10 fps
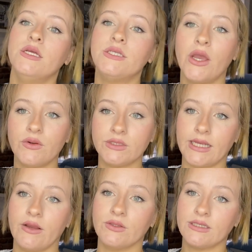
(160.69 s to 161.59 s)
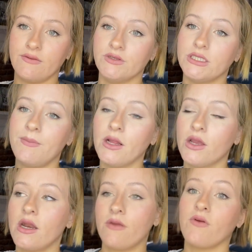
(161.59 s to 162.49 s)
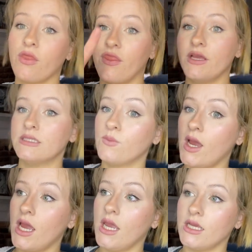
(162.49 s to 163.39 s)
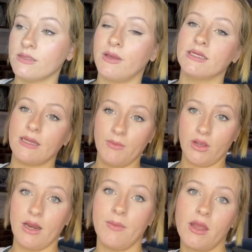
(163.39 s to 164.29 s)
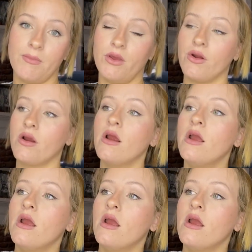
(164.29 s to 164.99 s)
total sales, and if you see me looking over this way, it's because I'm looking at my computer.